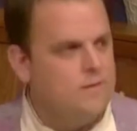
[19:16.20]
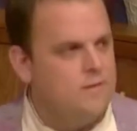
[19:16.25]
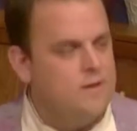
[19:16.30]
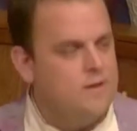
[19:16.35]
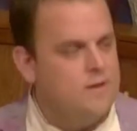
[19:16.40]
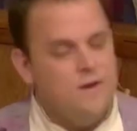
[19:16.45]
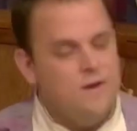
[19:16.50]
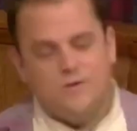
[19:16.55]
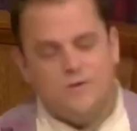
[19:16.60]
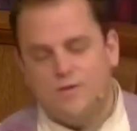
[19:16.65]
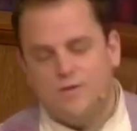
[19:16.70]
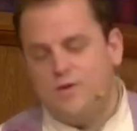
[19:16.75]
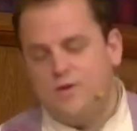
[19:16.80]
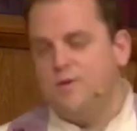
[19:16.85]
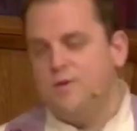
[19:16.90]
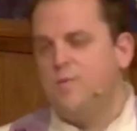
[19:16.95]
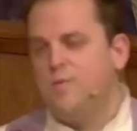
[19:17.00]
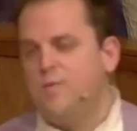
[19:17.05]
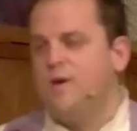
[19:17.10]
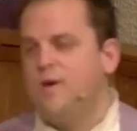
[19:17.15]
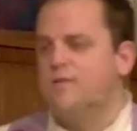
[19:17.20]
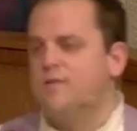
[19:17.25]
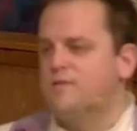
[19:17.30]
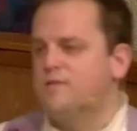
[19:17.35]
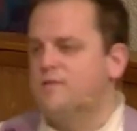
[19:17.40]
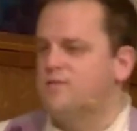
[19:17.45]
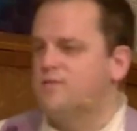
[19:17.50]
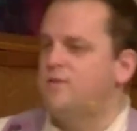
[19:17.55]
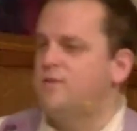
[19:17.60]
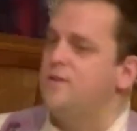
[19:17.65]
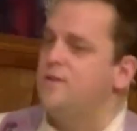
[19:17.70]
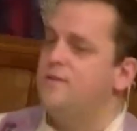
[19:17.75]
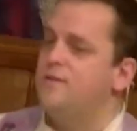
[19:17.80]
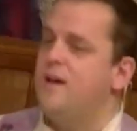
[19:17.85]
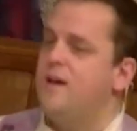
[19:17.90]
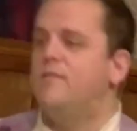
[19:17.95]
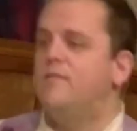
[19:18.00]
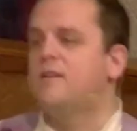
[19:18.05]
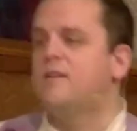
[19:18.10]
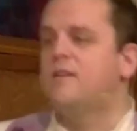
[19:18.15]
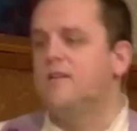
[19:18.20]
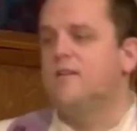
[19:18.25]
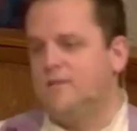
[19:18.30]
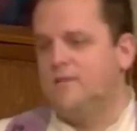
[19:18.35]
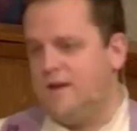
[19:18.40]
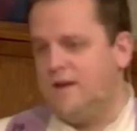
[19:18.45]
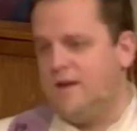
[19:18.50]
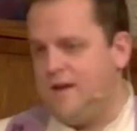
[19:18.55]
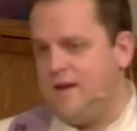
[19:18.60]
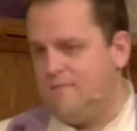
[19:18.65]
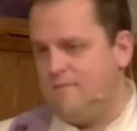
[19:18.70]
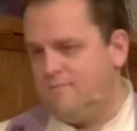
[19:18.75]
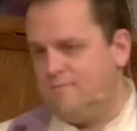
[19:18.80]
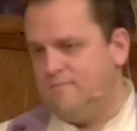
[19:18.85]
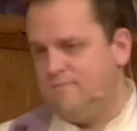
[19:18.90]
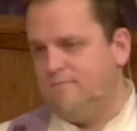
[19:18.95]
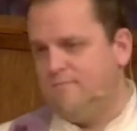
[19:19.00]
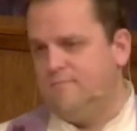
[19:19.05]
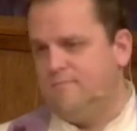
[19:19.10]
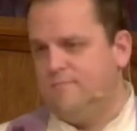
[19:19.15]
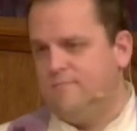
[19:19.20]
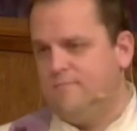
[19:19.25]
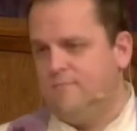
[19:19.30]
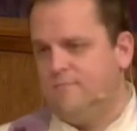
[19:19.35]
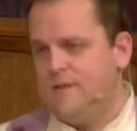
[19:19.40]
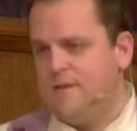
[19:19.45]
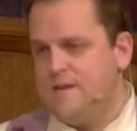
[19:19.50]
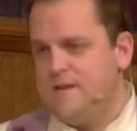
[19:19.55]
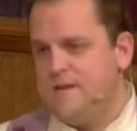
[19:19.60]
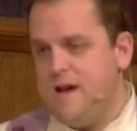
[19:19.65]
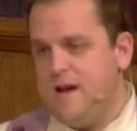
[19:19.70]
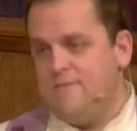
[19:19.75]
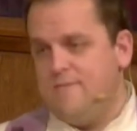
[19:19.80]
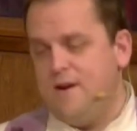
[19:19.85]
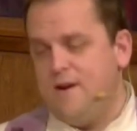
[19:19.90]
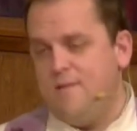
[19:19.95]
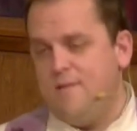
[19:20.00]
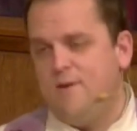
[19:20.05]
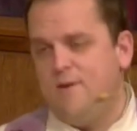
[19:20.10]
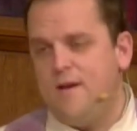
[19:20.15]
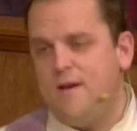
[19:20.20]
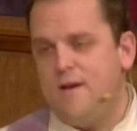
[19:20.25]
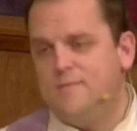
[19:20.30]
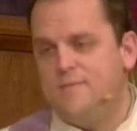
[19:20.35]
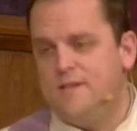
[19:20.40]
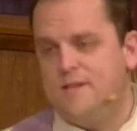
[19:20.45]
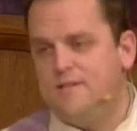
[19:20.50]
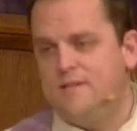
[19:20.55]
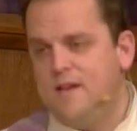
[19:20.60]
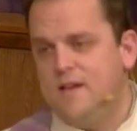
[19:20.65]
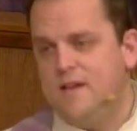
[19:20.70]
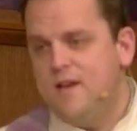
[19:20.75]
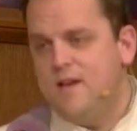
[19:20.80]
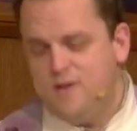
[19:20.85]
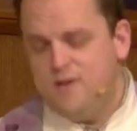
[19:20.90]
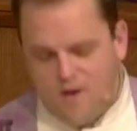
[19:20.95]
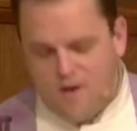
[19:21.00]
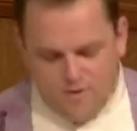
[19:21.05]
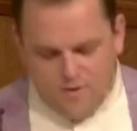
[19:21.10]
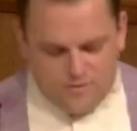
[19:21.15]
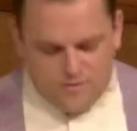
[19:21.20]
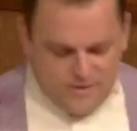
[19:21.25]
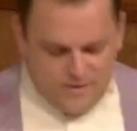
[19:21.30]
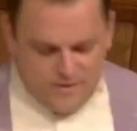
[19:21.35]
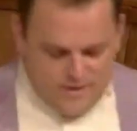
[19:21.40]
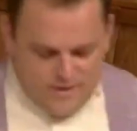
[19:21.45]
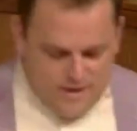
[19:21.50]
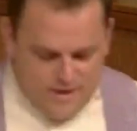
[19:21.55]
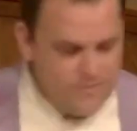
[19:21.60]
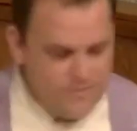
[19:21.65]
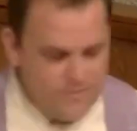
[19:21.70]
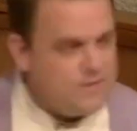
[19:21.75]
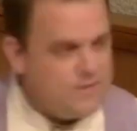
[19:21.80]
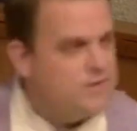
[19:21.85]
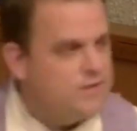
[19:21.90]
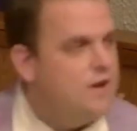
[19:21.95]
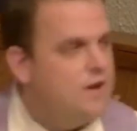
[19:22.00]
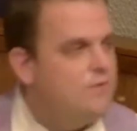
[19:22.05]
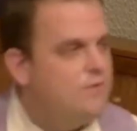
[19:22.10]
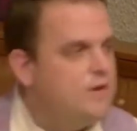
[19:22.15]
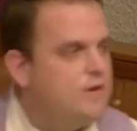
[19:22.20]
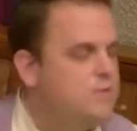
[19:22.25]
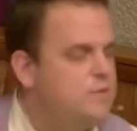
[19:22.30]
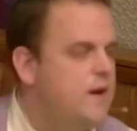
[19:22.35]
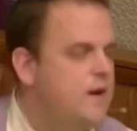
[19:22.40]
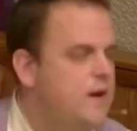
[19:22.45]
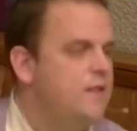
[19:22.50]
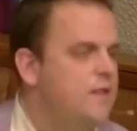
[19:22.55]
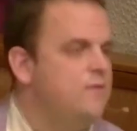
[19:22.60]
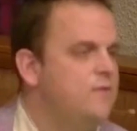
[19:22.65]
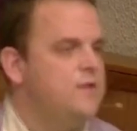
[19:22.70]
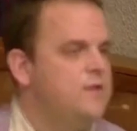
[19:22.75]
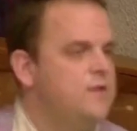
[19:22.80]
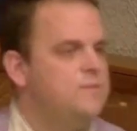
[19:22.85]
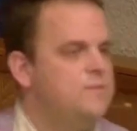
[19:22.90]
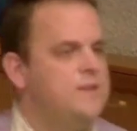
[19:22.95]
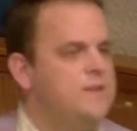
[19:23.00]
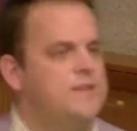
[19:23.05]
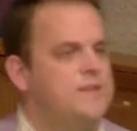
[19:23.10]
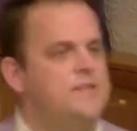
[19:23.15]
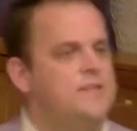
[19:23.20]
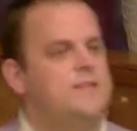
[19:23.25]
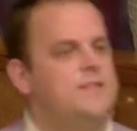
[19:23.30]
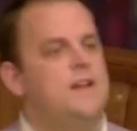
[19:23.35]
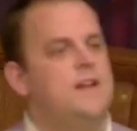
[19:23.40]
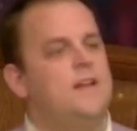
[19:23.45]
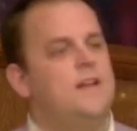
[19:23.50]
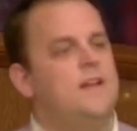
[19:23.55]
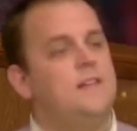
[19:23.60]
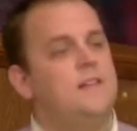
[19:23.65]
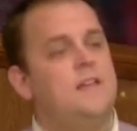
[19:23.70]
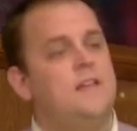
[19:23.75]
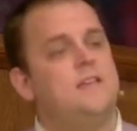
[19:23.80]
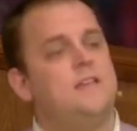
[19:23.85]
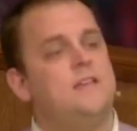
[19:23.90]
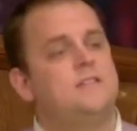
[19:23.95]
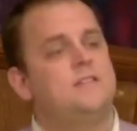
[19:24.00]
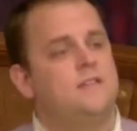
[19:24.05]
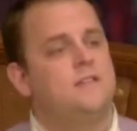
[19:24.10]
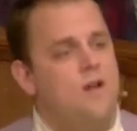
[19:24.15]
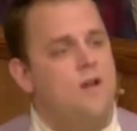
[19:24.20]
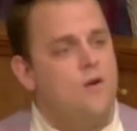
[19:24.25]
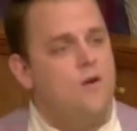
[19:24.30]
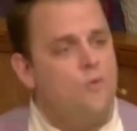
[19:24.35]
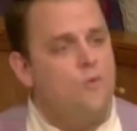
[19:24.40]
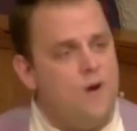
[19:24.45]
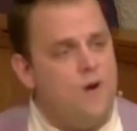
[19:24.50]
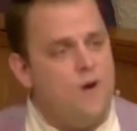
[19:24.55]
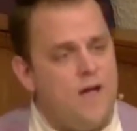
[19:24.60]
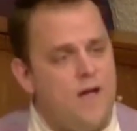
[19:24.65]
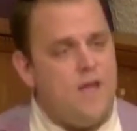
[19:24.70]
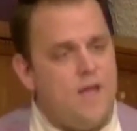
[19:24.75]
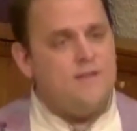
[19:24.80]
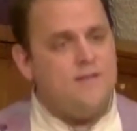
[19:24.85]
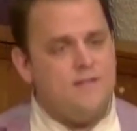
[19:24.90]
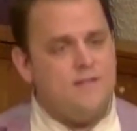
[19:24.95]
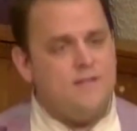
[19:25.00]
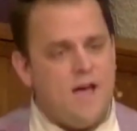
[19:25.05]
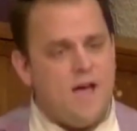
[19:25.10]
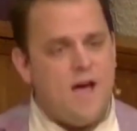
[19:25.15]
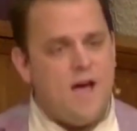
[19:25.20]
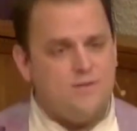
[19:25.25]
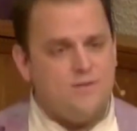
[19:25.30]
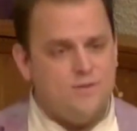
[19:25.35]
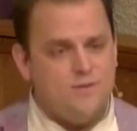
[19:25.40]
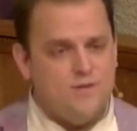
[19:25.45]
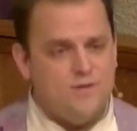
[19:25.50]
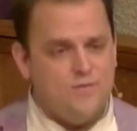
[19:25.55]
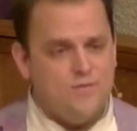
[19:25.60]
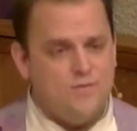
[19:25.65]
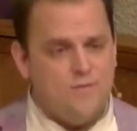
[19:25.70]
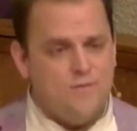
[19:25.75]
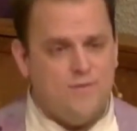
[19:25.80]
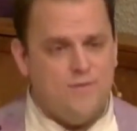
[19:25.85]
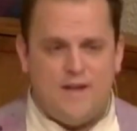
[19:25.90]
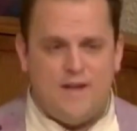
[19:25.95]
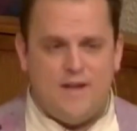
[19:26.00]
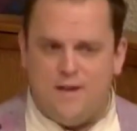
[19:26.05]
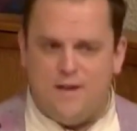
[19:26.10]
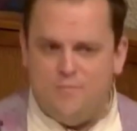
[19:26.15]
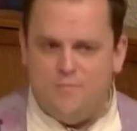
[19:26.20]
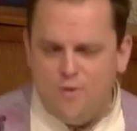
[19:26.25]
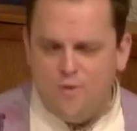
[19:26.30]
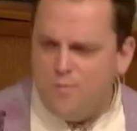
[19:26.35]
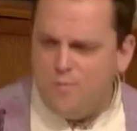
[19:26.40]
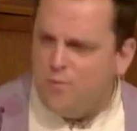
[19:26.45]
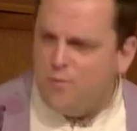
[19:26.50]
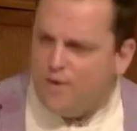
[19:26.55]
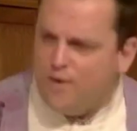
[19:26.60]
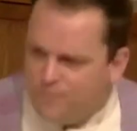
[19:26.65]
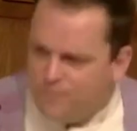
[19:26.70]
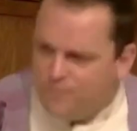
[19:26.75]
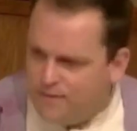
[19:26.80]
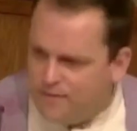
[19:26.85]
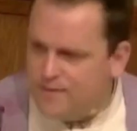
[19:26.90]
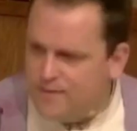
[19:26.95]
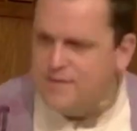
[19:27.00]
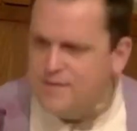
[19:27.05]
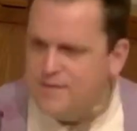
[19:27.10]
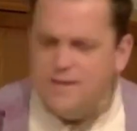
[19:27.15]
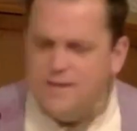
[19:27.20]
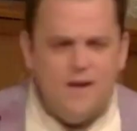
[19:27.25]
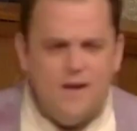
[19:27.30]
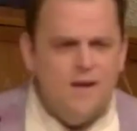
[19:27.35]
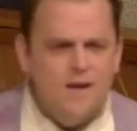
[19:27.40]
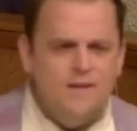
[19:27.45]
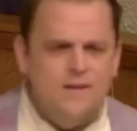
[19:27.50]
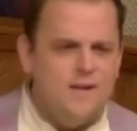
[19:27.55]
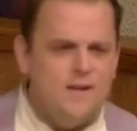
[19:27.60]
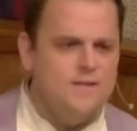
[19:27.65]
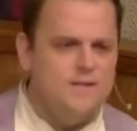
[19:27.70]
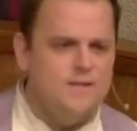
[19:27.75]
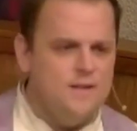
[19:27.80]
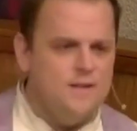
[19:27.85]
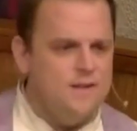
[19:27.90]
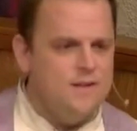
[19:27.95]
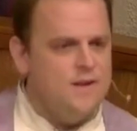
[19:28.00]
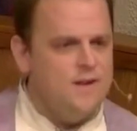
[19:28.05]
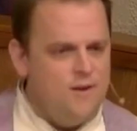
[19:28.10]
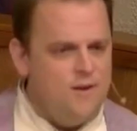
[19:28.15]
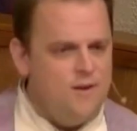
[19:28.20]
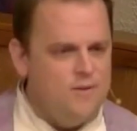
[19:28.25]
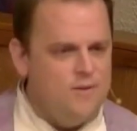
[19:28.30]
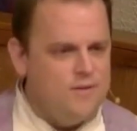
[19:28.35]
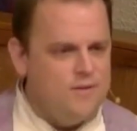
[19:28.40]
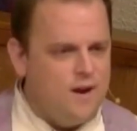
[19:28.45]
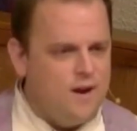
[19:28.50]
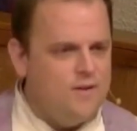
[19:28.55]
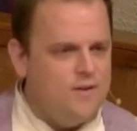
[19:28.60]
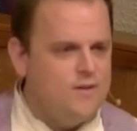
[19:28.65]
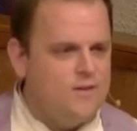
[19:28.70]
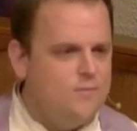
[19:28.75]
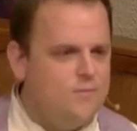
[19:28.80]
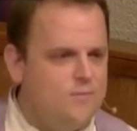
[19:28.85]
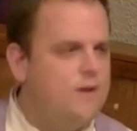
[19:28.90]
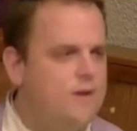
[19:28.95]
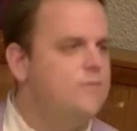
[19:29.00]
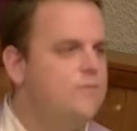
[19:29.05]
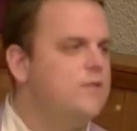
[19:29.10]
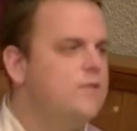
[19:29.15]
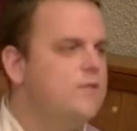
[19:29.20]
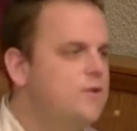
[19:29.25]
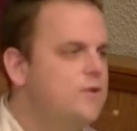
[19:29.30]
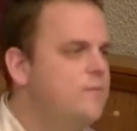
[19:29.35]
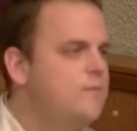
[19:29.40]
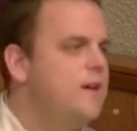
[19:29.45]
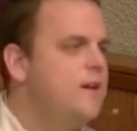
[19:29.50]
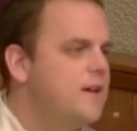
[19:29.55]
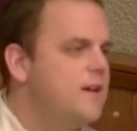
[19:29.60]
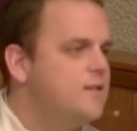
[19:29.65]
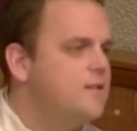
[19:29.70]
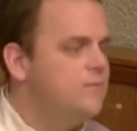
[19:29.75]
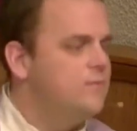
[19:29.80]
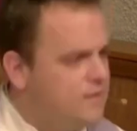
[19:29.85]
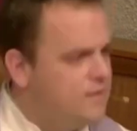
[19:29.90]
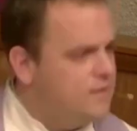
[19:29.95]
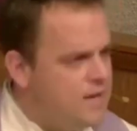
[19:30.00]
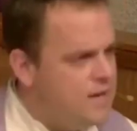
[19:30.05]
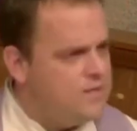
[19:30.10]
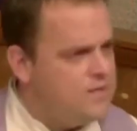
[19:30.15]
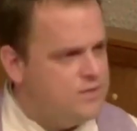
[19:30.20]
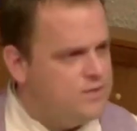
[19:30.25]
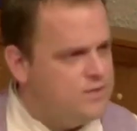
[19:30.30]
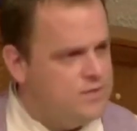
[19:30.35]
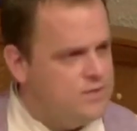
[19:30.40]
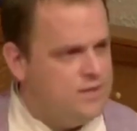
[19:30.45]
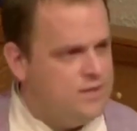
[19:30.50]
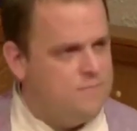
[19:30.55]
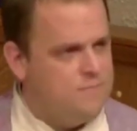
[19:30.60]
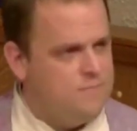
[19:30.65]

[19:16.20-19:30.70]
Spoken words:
Here's a third part of the story that we haven't covered yet. After Abraham says no to the nameless rich man, the rich man says, then at least raise Lazarus from the dead. More privilege. He doesn't know to talk to the one with whom he has a relationship.